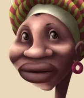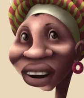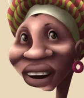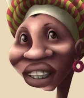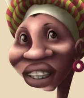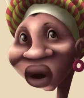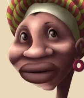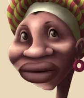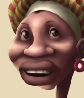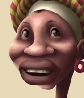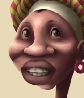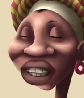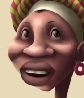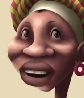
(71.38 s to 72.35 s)
And that's
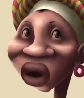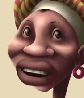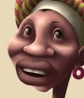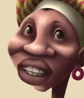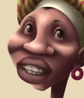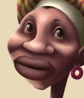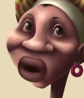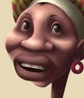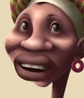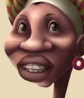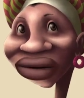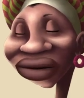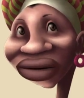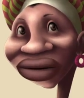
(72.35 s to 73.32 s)
what we want to tell you
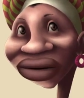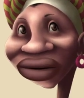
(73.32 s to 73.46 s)
about.